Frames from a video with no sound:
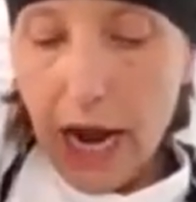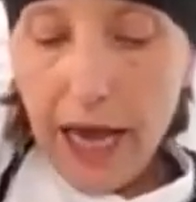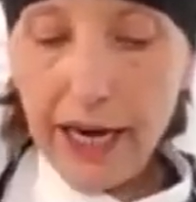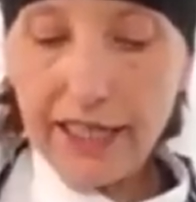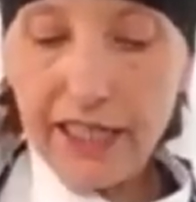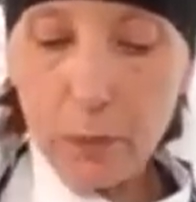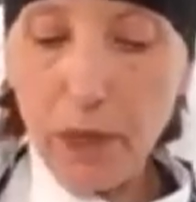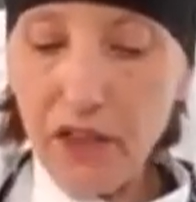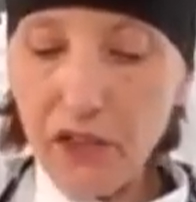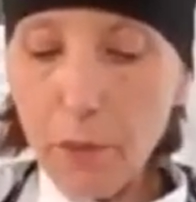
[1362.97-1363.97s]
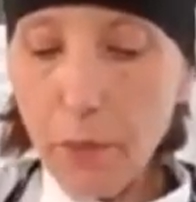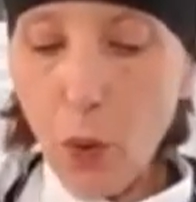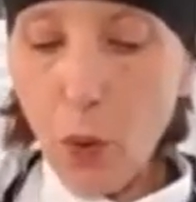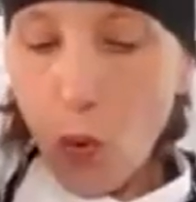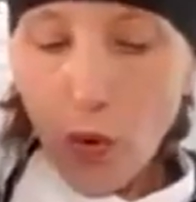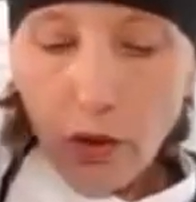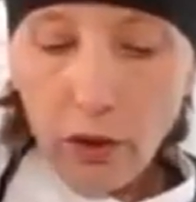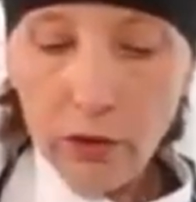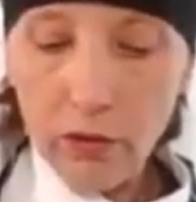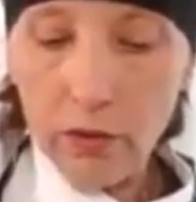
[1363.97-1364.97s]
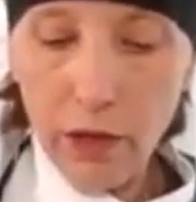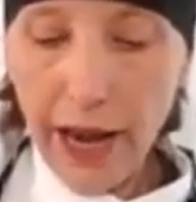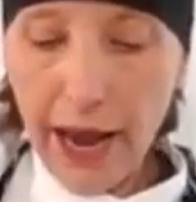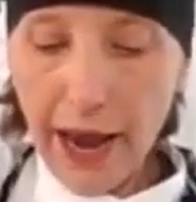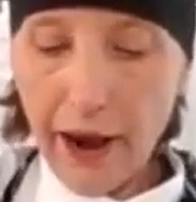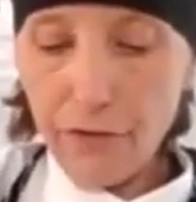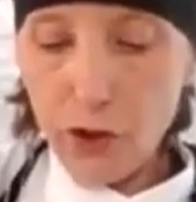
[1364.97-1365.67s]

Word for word: and I spin the bowl a half